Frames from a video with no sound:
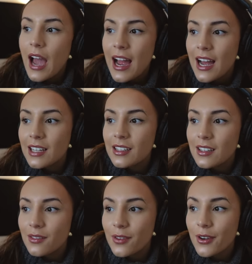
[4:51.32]
And
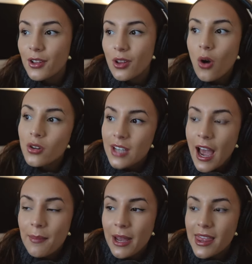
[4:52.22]
for a long
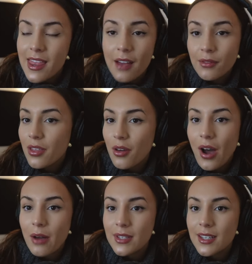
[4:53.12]
time, I never thought
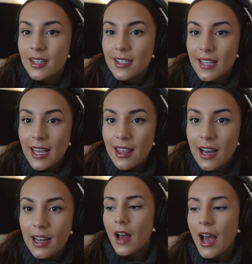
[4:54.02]
I was going to say
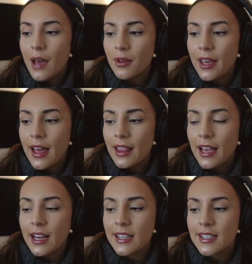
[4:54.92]
that. I would get,
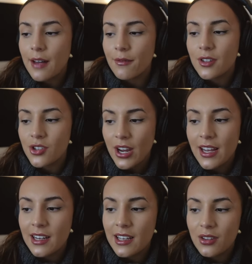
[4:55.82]
like I said,
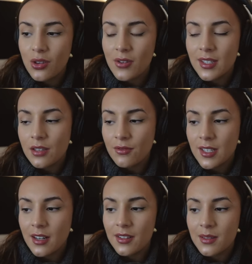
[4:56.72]
frustrated at not seeing
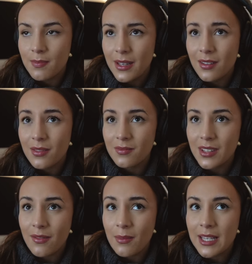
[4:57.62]
results, but
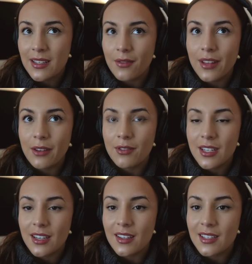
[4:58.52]
giving myself like
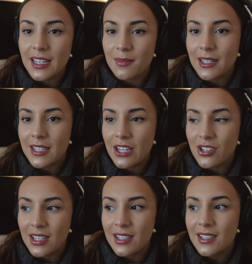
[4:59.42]
ridiculous
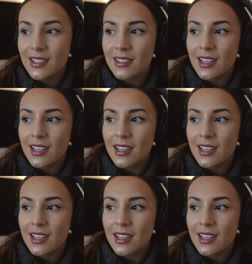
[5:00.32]
expectations